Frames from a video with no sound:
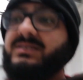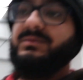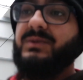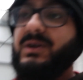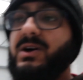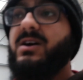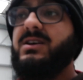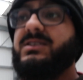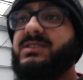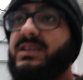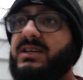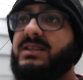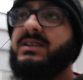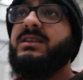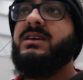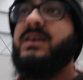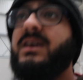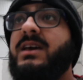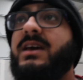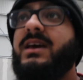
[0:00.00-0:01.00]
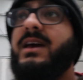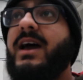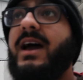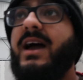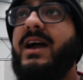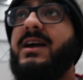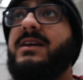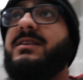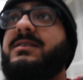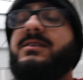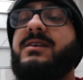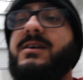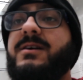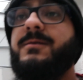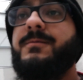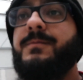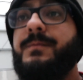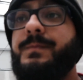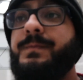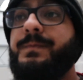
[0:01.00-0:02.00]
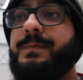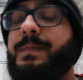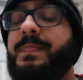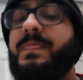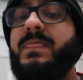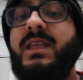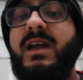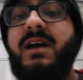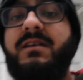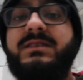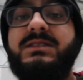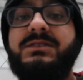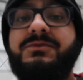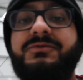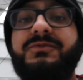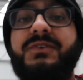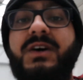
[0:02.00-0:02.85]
some cars in and having some